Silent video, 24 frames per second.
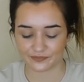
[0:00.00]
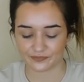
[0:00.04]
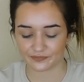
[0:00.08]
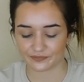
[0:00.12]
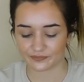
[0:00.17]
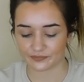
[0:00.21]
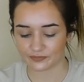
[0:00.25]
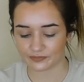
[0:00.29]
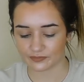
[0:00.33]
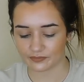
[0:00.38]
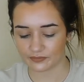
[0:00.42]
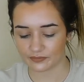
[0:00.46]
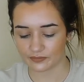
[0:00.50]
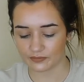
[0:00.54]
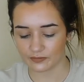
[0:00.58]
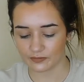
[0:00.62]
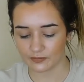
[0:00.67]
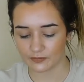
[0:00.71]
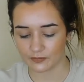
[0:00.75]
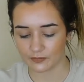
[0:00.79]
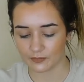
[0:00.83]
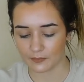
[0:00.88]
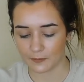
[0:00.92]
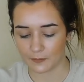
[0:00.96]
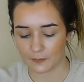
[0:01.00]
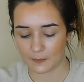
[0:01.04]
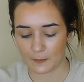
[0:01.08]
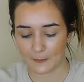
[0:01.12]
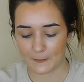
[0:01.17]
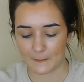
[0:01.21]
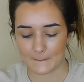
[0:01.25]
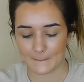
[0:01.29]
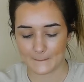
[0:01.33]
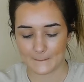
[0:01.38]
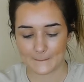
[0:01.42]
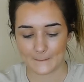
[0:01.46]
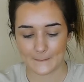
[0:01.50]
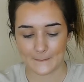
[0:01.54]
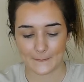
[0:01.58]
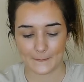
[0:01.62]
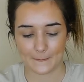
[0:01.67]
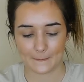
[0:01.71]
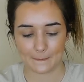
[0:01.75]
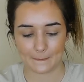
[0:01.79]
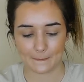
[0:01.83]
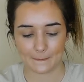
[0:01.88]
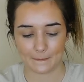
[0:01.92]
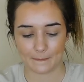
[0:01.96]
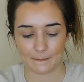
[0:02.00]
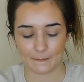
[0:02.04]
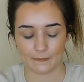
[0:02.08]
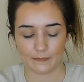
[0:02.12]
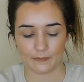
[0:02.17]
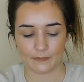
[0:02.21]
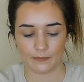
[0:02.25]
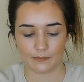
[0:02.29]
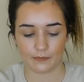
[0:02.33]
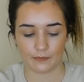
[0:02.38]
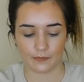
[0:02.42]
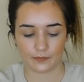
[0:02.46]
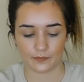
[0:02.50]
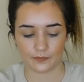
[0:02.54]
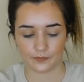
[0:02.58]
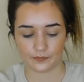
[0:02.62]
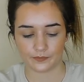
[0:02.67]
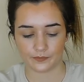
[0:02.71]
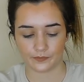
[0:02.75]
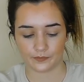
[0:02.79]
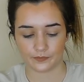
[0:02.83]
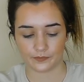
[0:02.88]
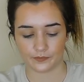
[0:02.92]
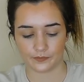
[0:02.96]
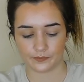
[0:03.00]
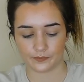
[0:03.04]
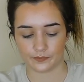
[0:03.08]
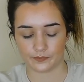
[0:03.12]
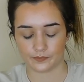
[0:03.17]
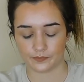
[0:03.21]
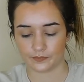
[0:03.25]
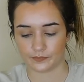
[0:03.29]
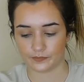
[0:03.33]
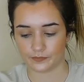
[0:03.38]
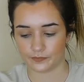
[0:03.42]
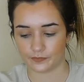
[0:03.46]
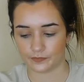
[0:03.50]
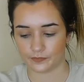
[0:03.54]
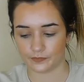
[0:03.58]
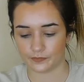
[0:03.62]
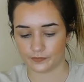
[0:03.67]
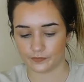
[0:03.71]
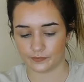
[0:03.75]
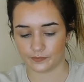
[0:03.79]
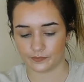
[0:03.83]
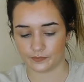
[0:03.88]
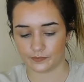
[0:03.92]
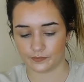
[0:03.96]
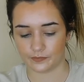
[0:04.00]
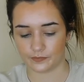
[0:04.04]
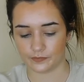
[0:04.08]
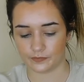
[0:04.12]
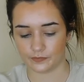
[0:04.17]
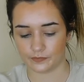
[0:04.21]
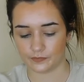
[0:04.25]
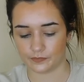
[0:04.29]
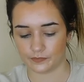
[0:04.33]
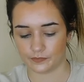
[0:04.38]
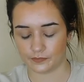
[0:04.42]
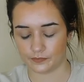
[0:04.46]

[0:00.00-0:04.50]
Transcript: Nobody speaks.